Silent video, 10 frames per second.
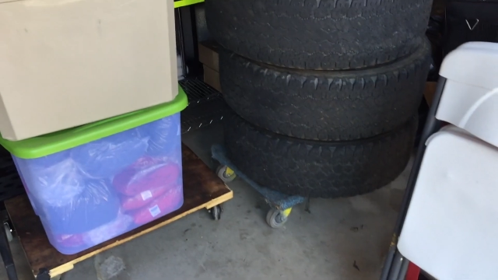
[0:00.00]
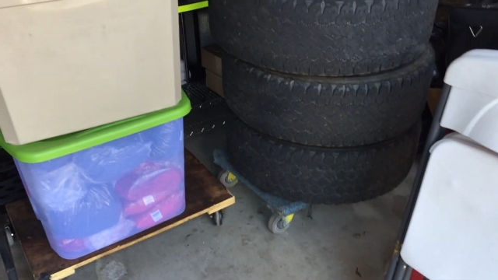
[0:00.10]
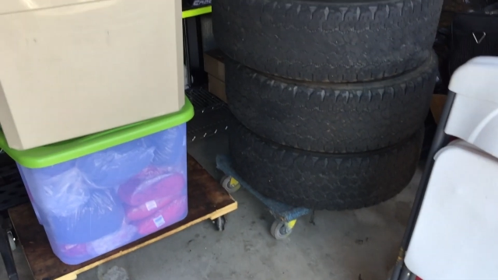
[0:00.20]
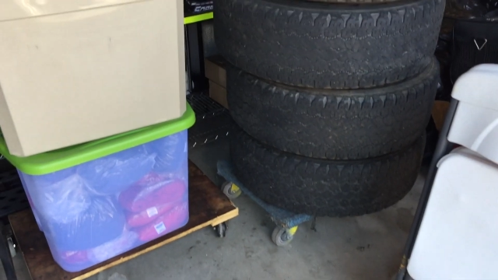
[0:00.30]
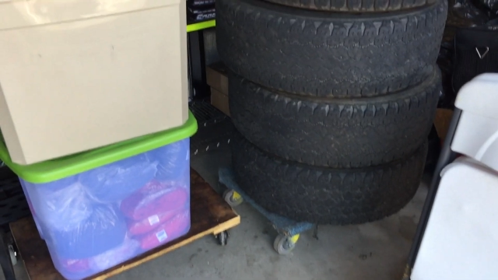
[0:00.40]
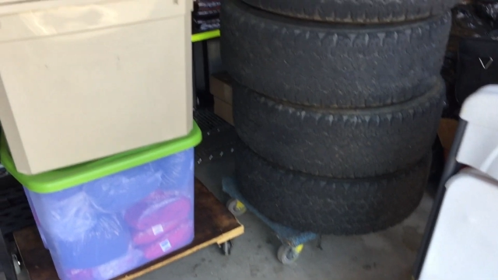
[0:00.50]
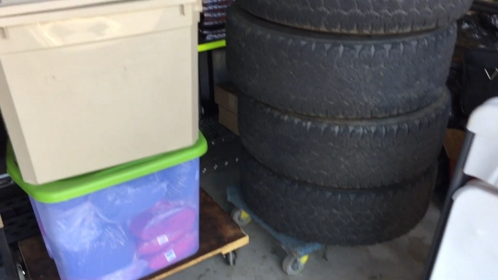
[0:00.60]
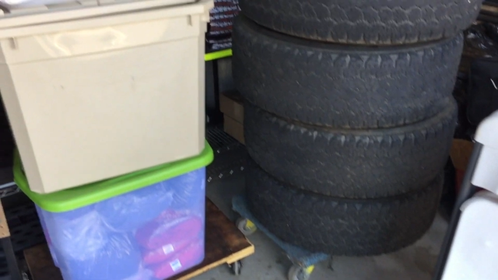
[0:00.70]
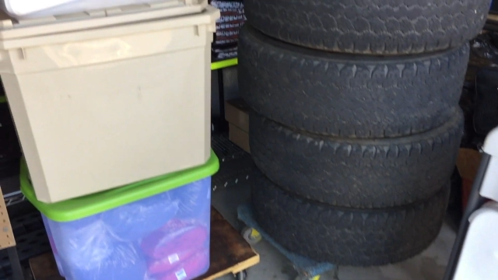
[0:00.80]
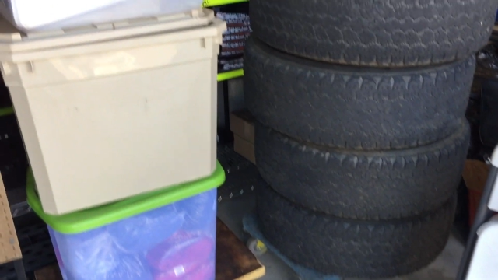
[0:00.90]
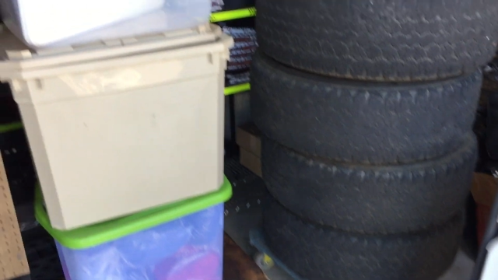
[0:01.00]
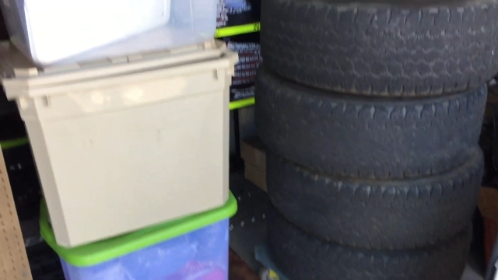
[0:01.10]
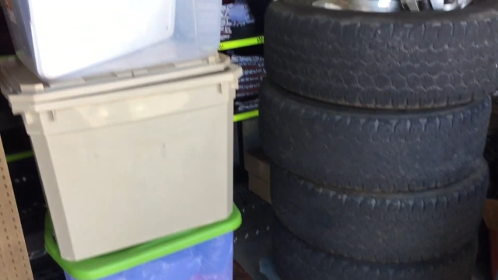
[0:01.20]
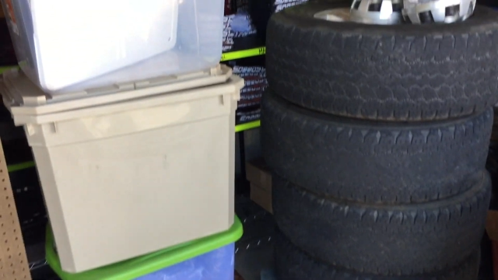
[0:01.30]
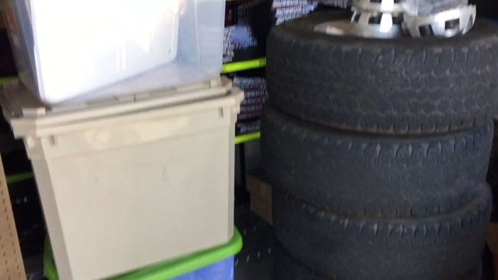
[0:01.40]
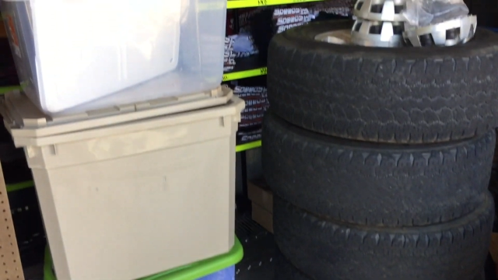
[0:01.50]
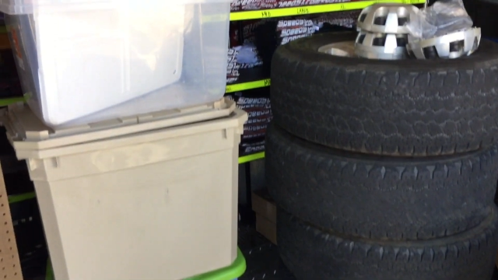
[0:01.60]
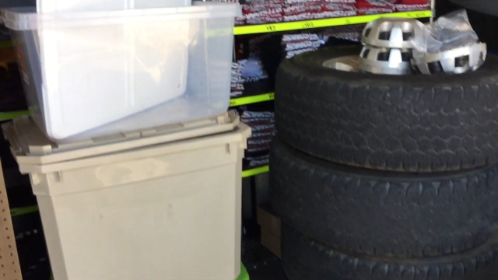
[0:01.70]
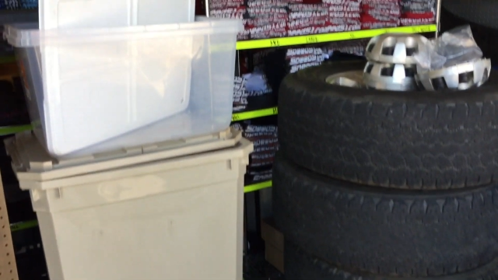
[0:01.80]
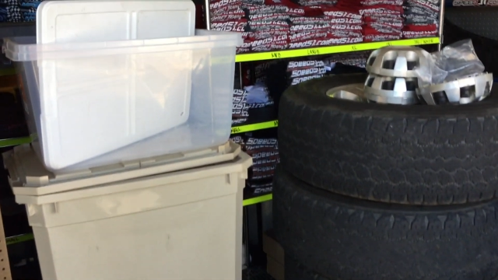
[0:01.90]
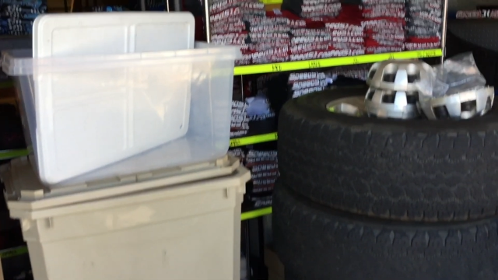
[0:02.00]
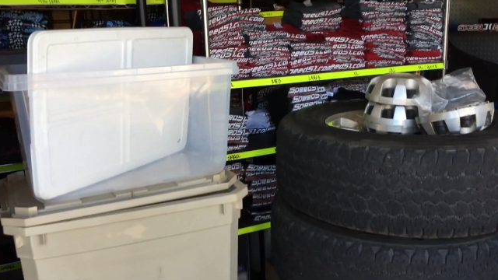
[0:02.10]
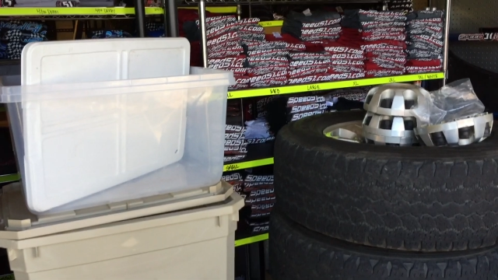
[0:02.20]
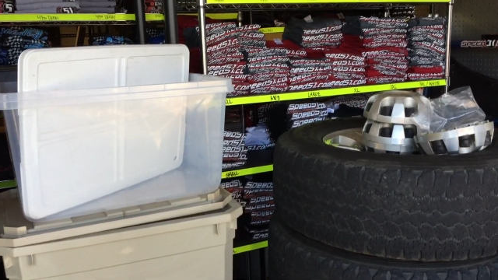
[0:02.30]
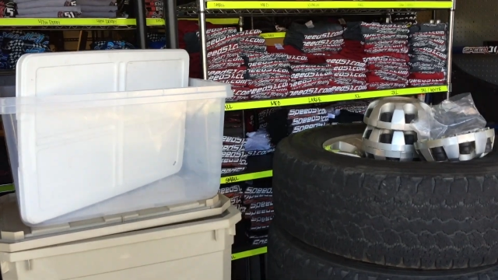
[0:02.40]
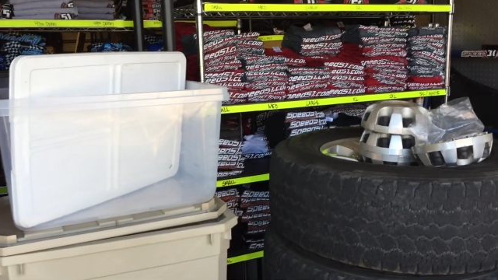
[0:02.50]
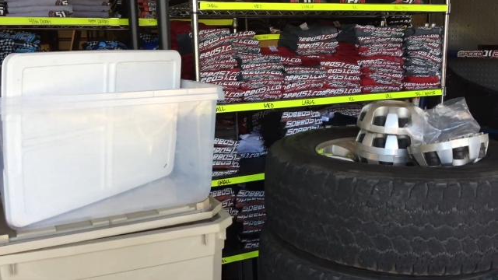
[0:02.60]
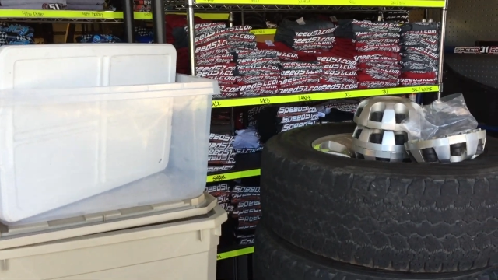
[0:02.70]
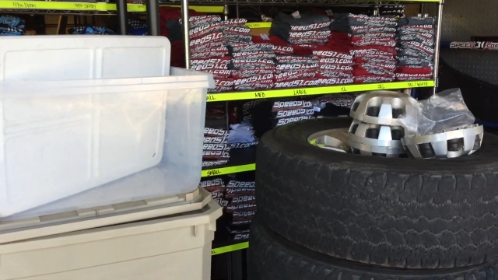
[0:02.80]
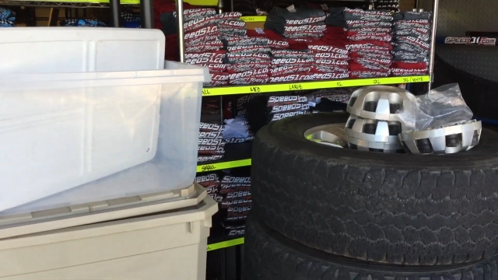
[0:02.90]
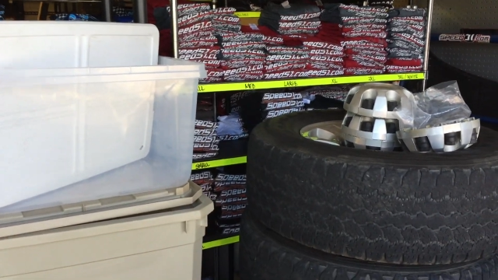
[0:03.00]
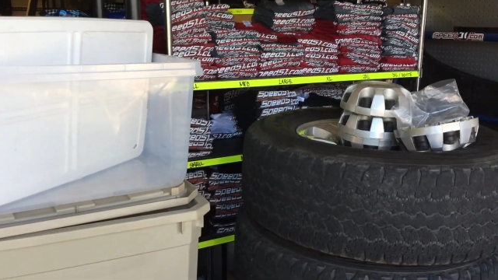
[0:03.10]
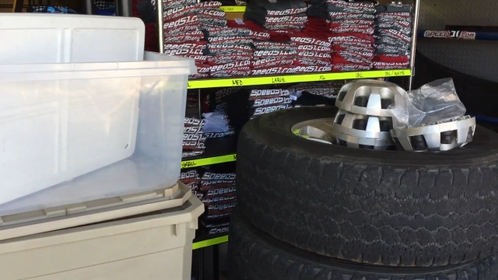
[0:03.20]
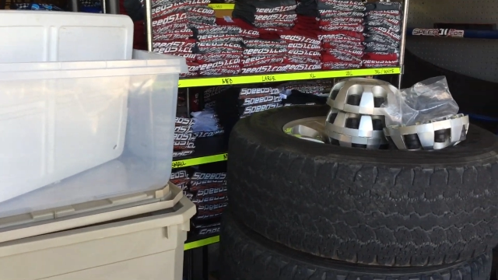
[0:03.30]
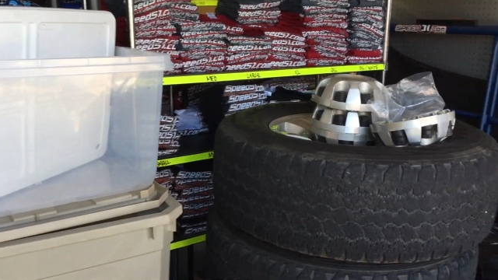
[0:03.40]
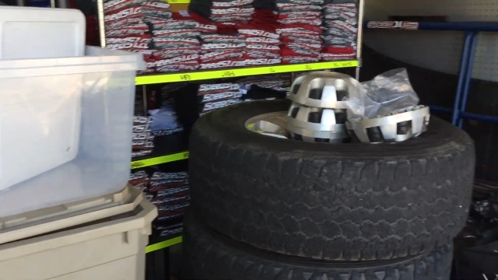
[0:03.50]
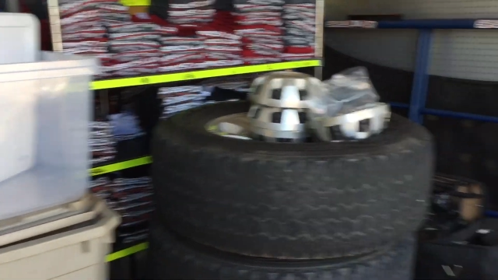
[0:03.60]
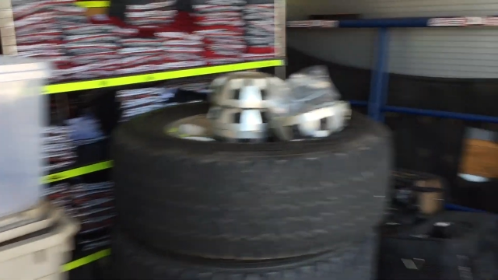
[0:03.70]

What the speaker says: Nobody's mouth can be seen.